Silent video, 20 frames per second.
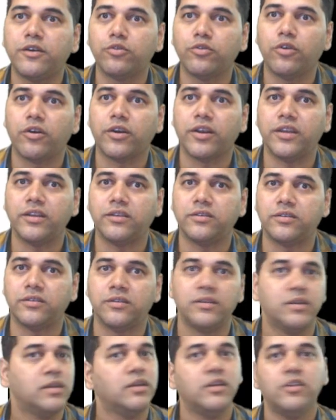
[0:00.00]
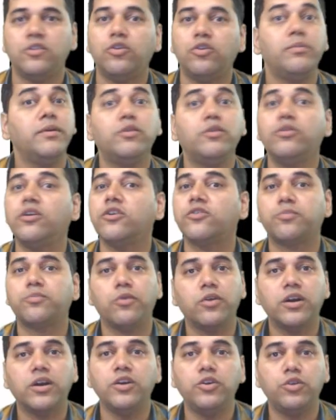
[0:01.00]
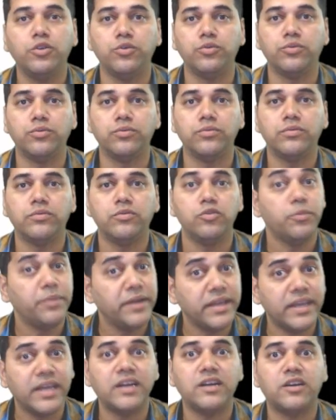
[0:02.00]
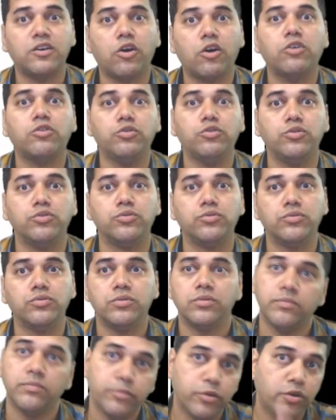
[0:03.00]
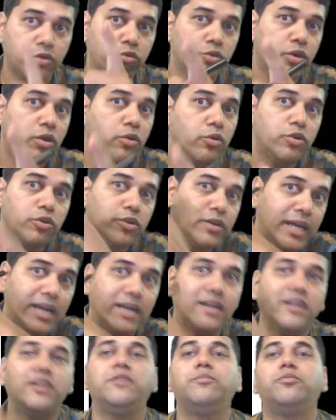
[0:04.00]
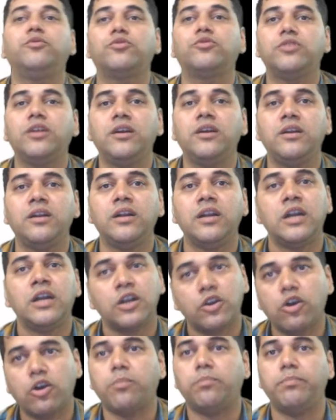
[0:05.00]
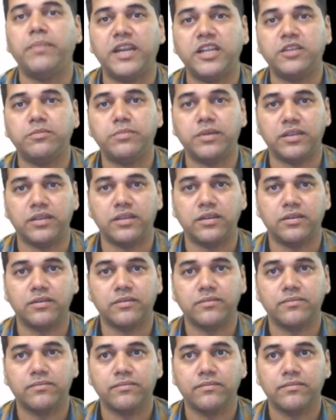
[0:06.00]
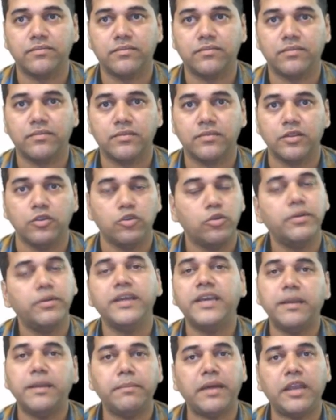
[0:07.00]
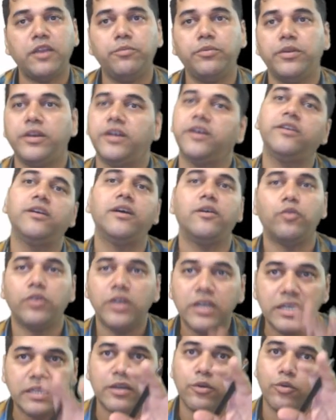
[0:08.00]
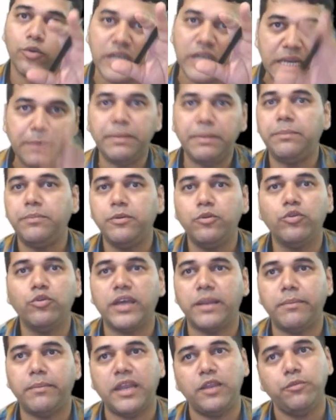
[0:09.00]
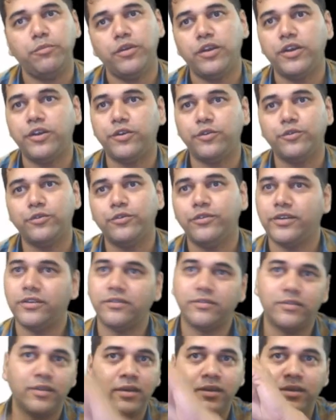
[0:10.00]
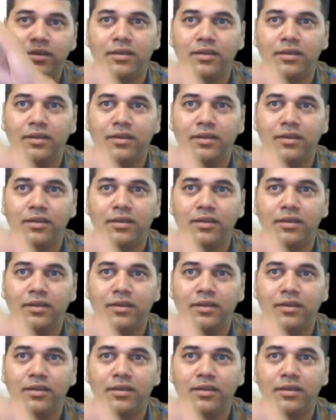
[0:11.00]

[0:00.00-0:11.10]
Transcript: to the organization. Nobody could have spoken to you. Nobody can talk to you, because you are going to directly report to the top management there. Nobody can manipulate. The only people who can manipulate you is the